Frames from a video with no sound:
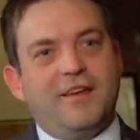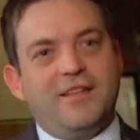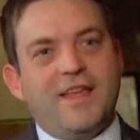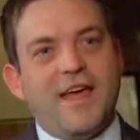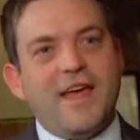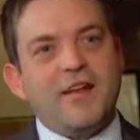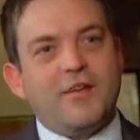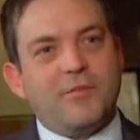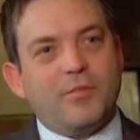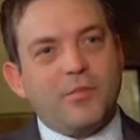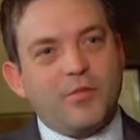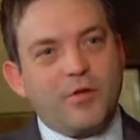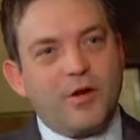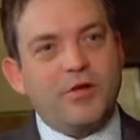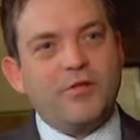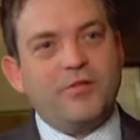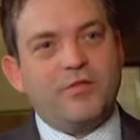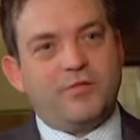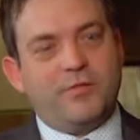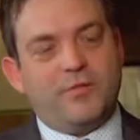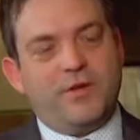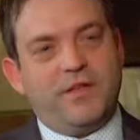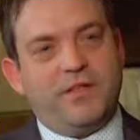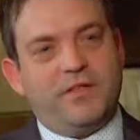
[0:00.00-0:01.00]

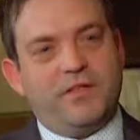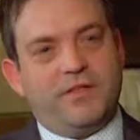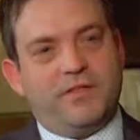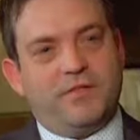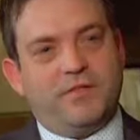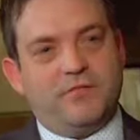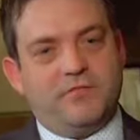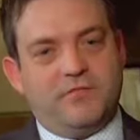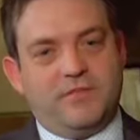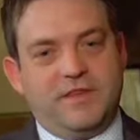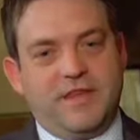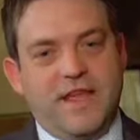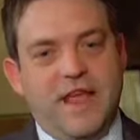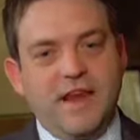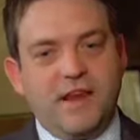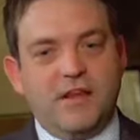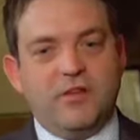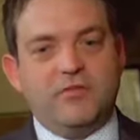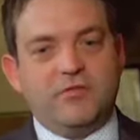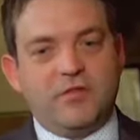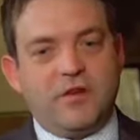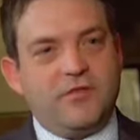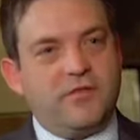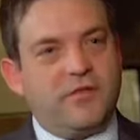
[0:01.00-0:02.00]
approach with
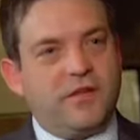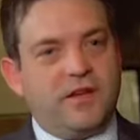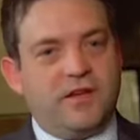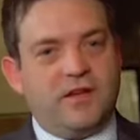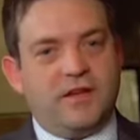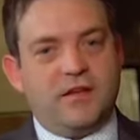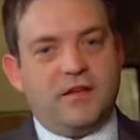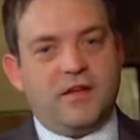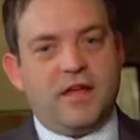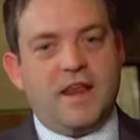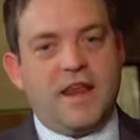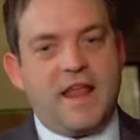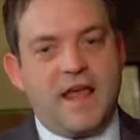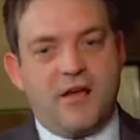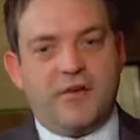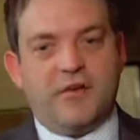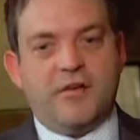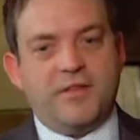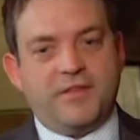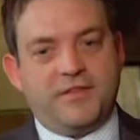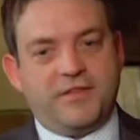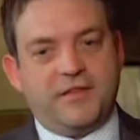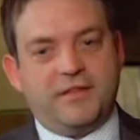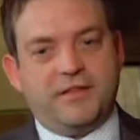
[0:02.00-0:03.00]
data-driven
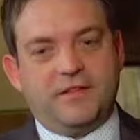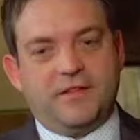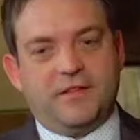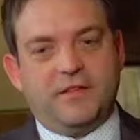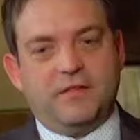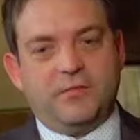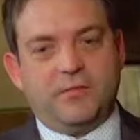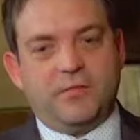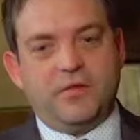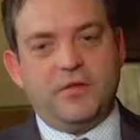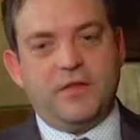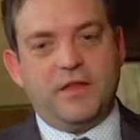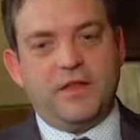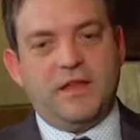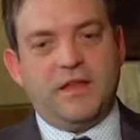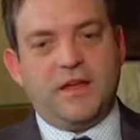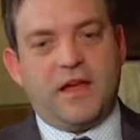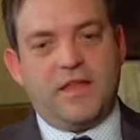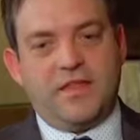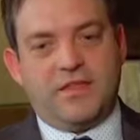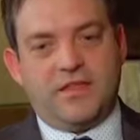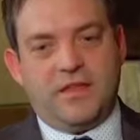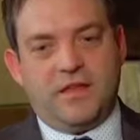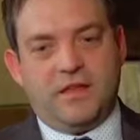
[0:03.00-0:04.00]
analysis is really,
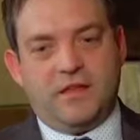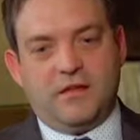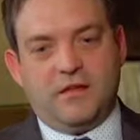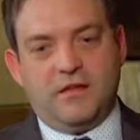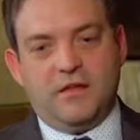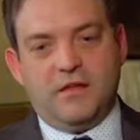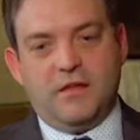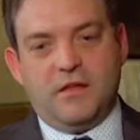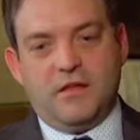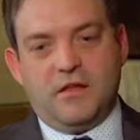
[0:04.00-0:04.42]
I think,